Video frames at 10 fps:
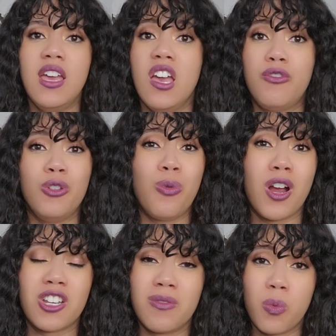if you've
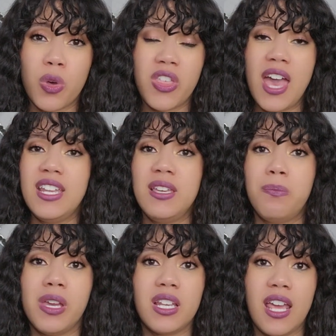worked with any
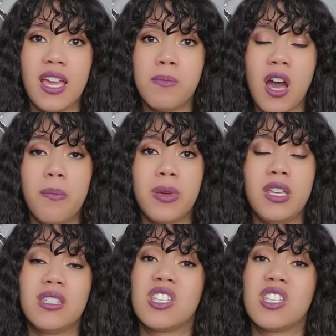big name companies,